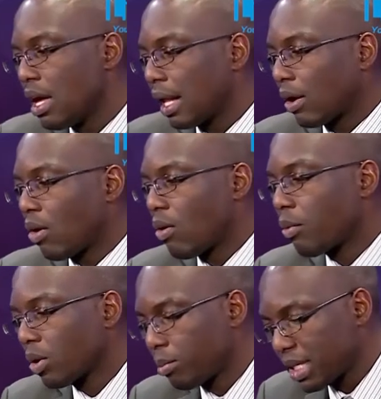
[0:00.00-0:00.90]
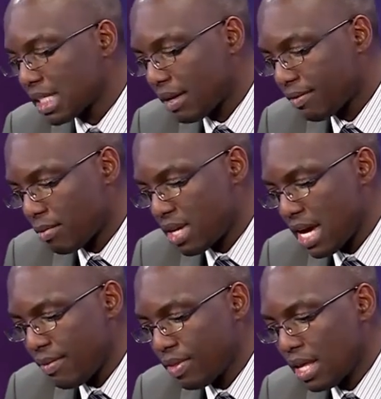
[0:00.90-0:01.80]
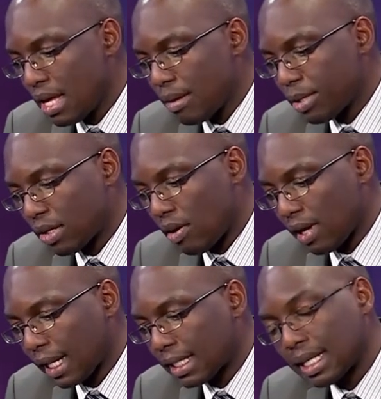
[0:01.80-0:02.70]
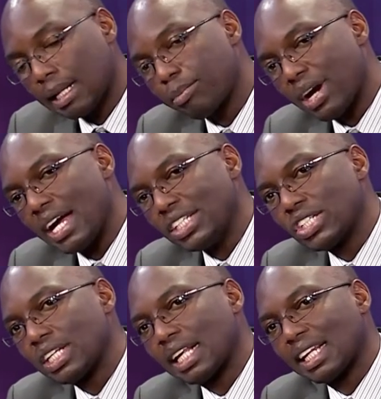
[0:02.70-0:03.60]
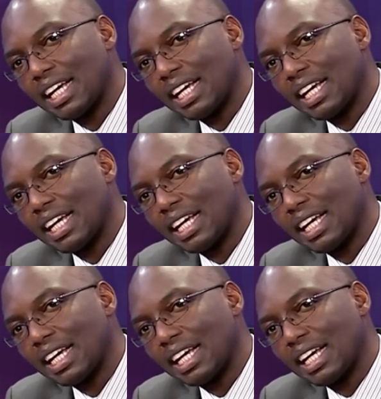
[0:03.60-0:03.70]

So we'll pick it up from here, because this branch is